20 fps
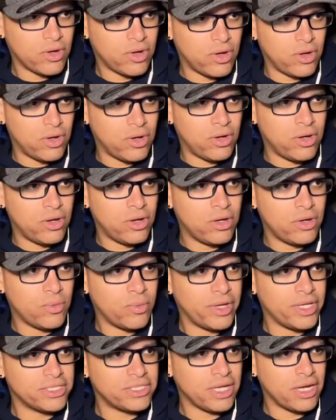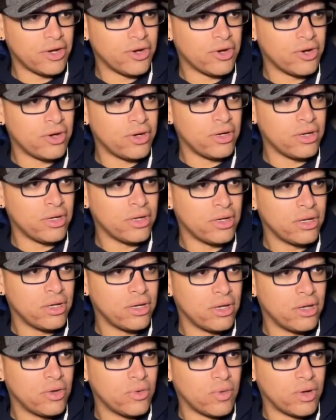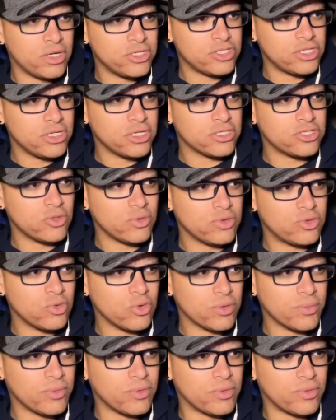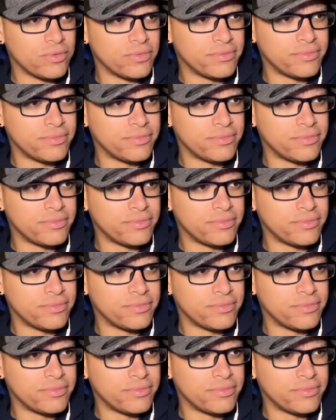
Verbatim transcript: Aw, wait, is that her? Why does she look so adorable?